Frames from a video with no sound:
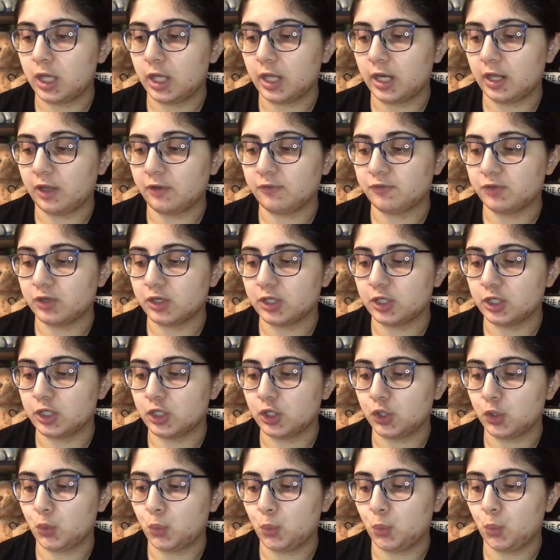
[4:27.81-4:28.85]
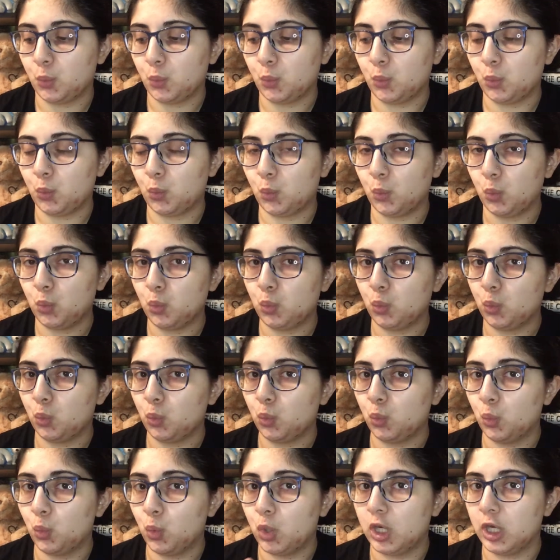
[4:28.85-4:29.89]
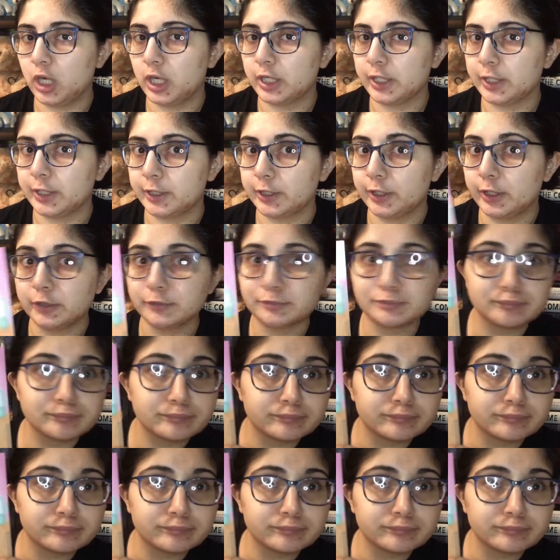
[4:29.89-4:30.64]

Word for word: and I figured, why not?